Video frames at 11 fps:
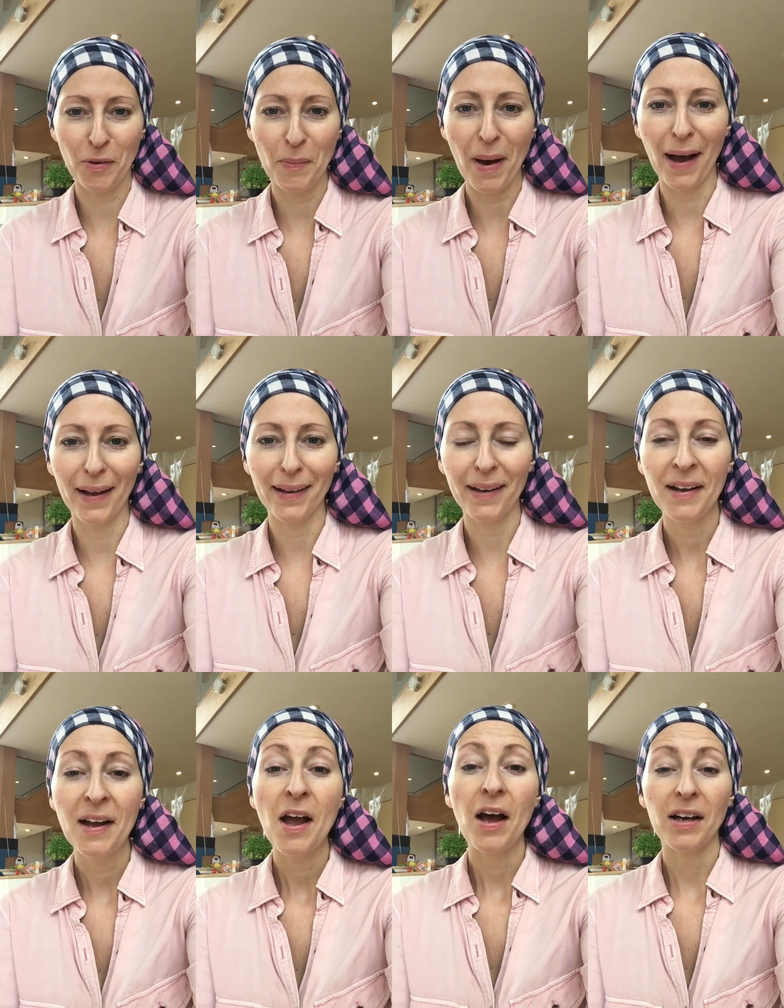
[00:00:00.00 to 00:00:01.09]
for my uh,
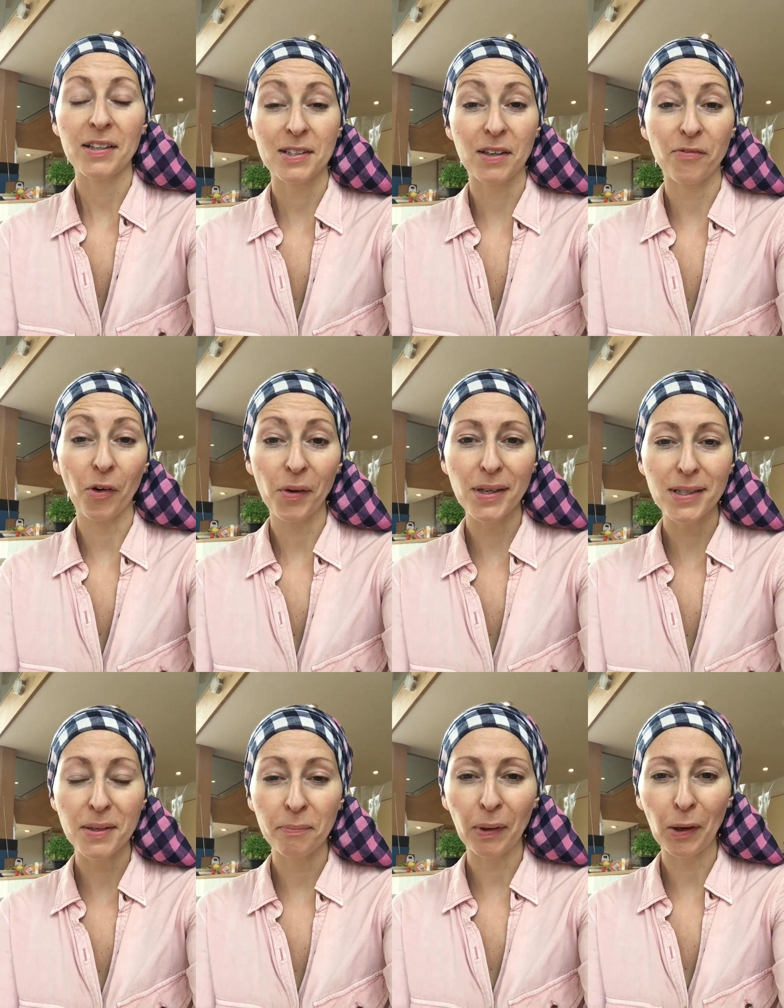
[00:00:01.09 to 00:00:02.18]
husky
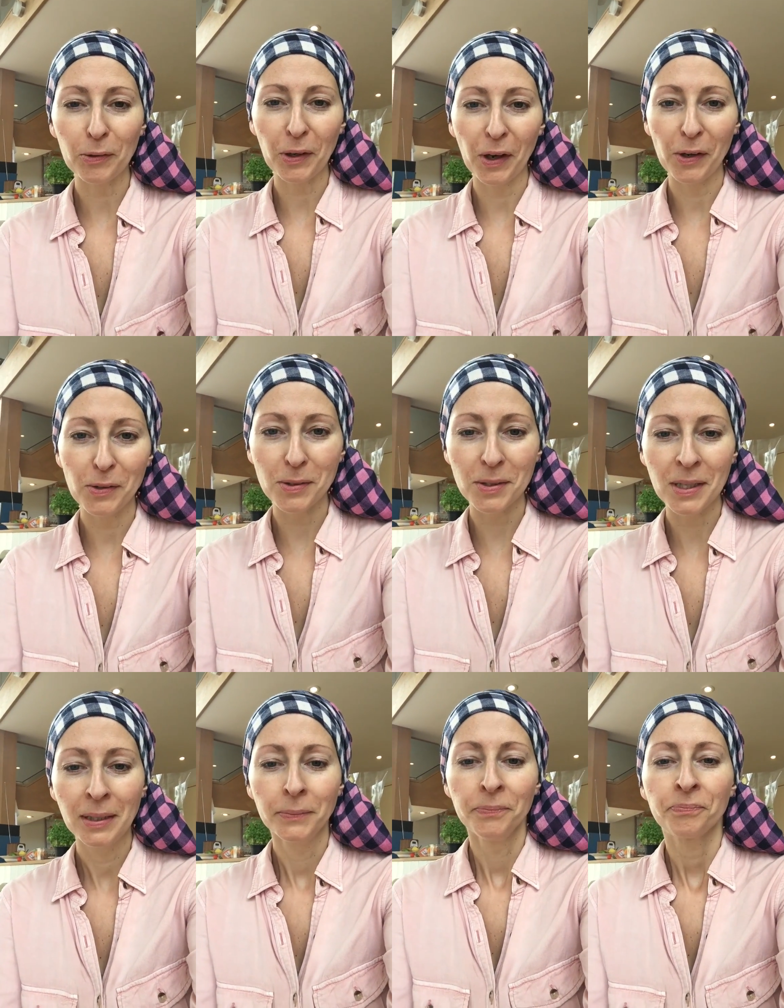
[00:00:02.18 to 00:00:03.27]
voice and blocked nose.
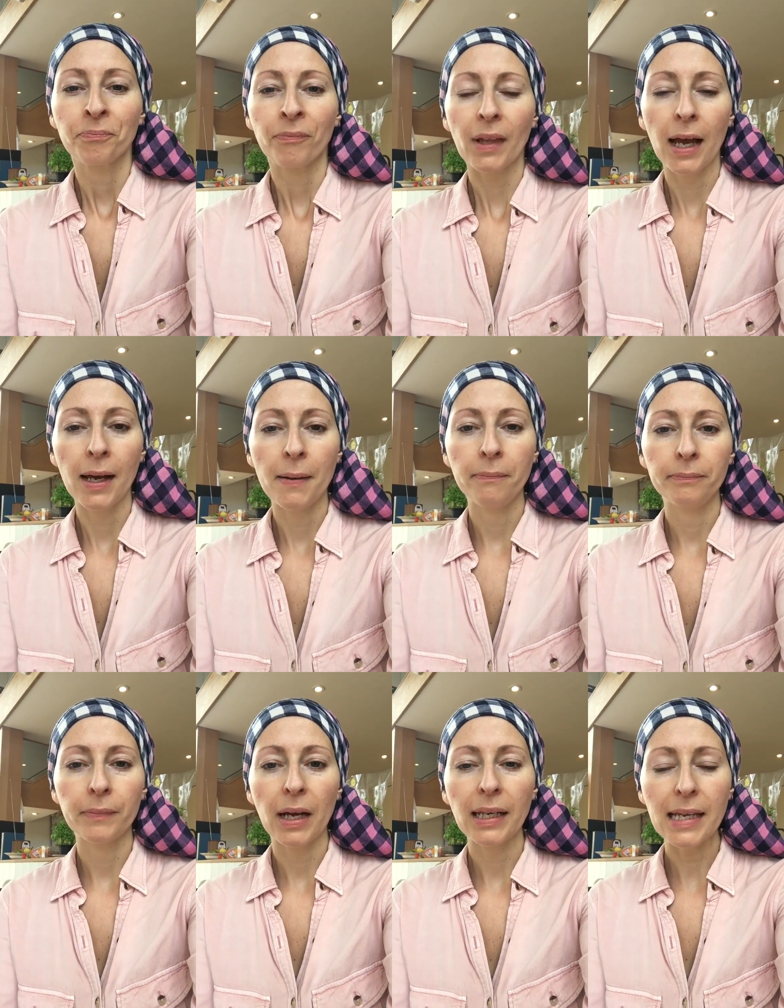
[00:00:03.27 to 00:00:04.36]

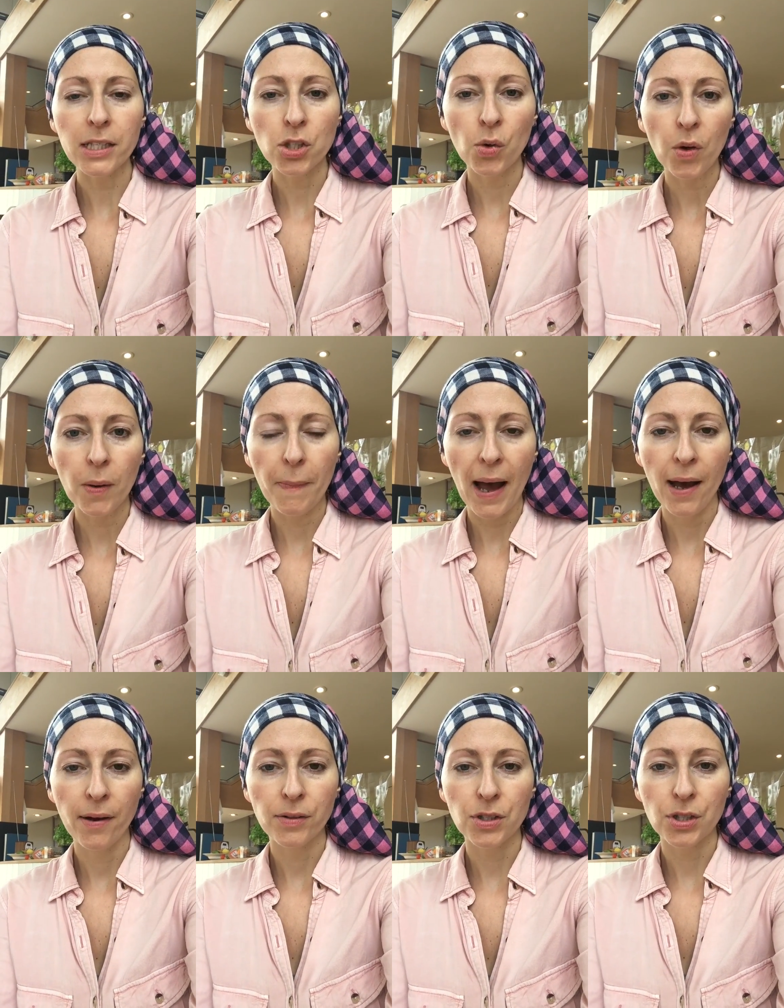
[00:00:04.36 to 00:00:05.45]
Um, let's talk
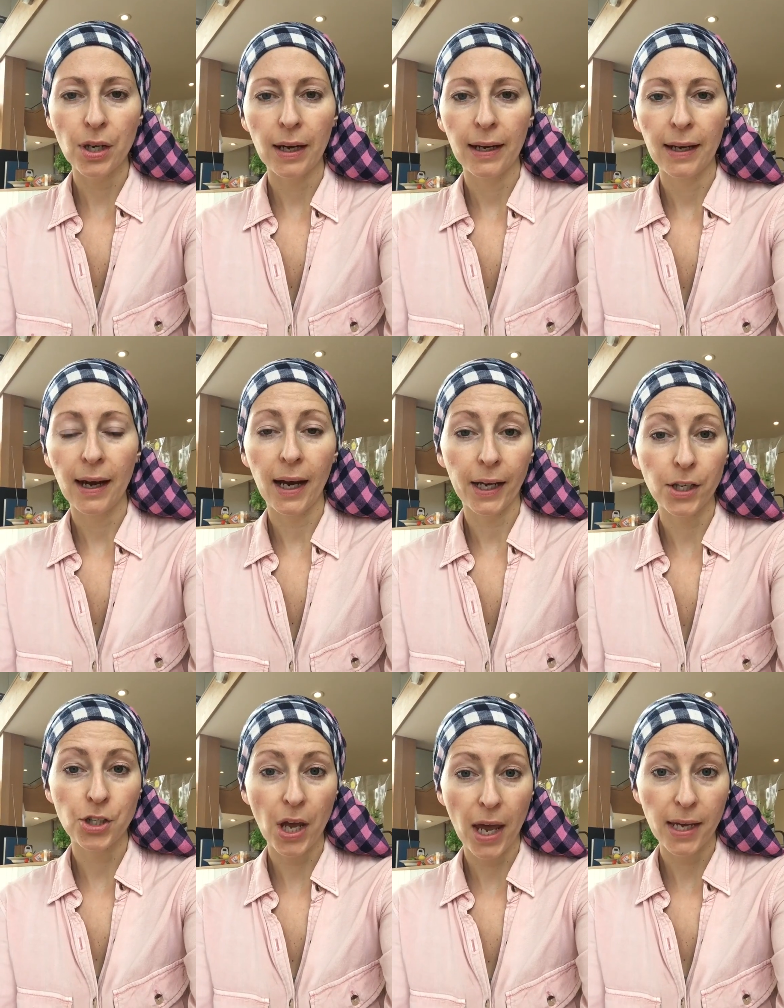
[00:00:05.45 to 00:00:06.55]
about uh, high
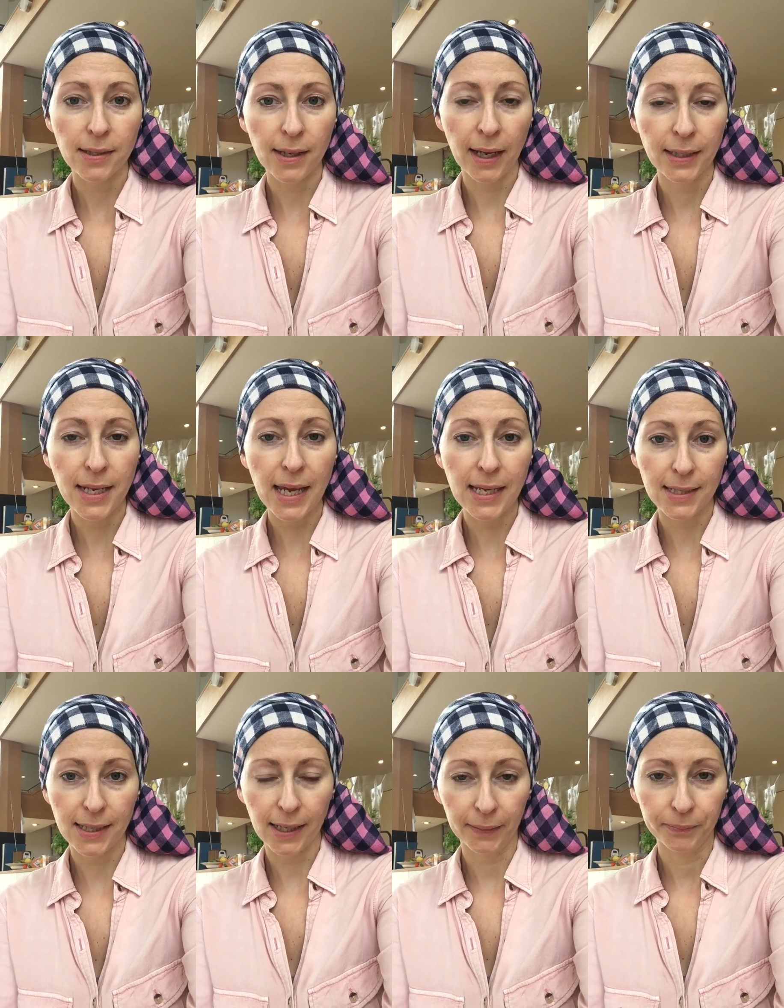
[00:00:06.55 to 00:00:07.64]
chairs and
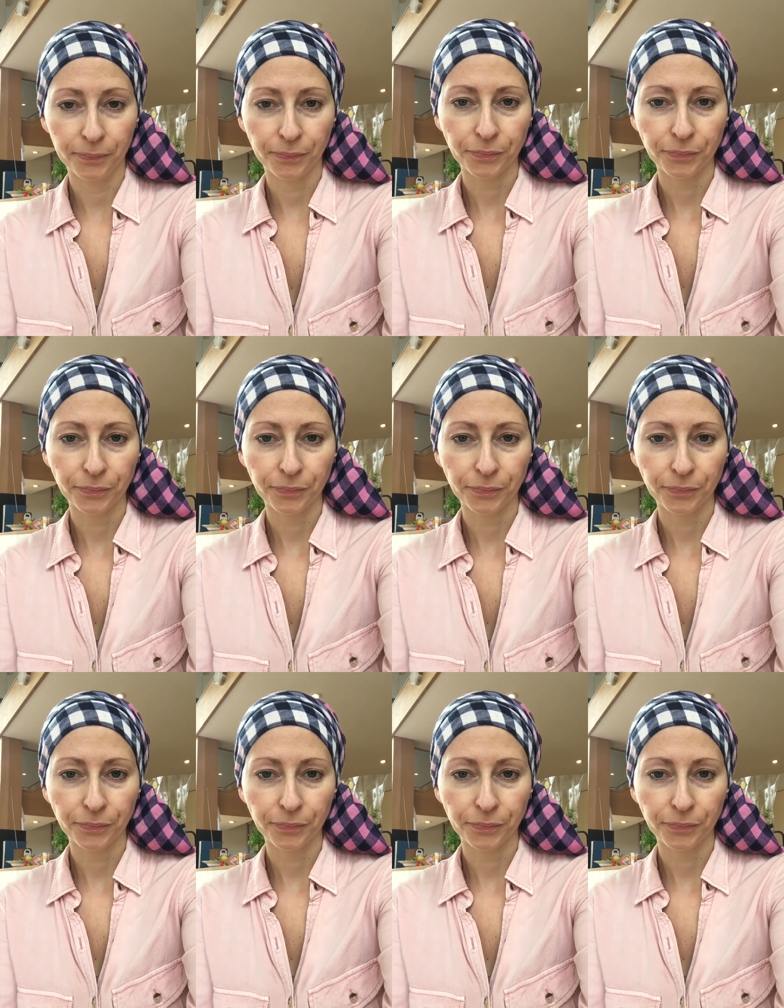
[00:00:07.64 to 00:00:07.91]
eating.